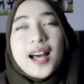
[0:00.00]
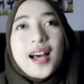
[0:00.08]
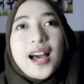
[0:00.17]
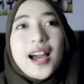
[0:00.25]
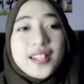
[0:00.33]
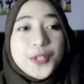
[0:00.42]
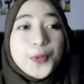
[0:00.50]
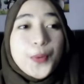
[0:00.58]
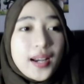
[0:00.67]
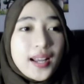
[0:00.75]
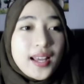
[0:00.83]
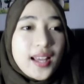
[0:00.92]
I just
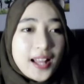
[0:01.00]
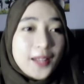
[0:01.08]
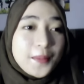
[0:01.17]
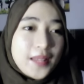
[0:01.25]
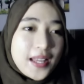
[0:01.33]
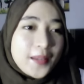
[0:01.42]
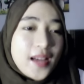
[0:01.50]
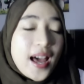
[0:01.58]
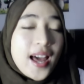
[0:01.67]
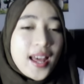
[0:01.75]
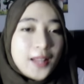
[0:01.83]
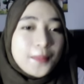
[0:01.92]
wanna help them.
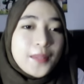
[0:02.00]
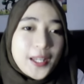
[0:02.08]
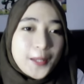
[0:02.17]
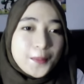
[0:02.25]
Help him.